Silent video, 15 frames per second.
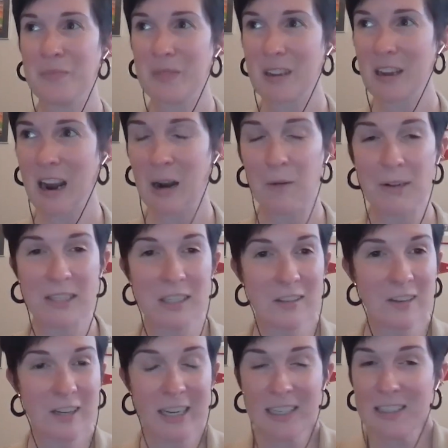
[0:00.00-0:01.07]
I wasn't
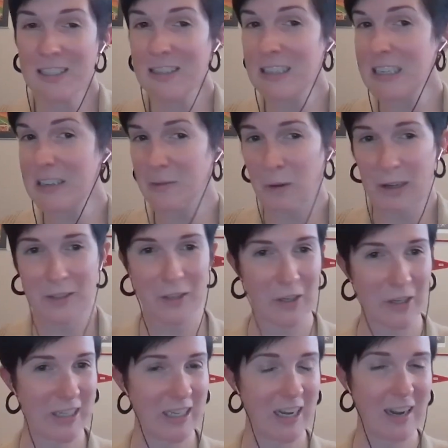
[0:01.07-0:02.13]
looking to leave Wild
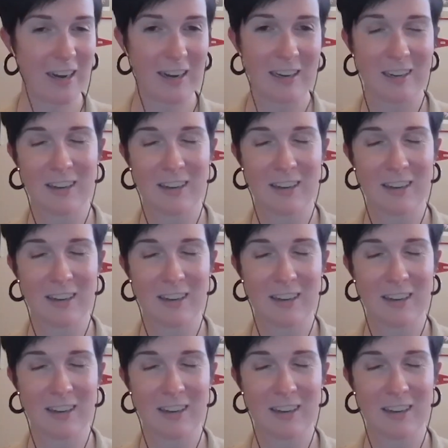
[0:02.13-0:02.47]
Turkey. I